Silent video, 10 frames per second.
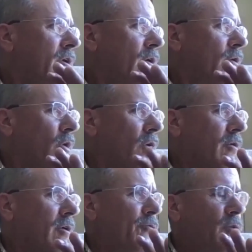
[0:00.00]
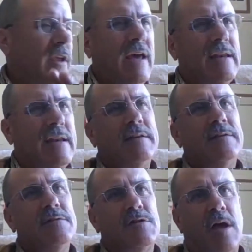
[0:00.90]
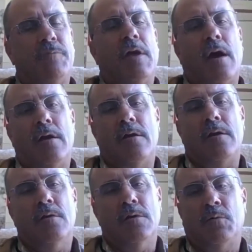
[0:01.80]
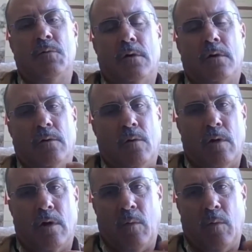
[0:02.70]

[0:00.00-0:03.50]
If we get something unusual or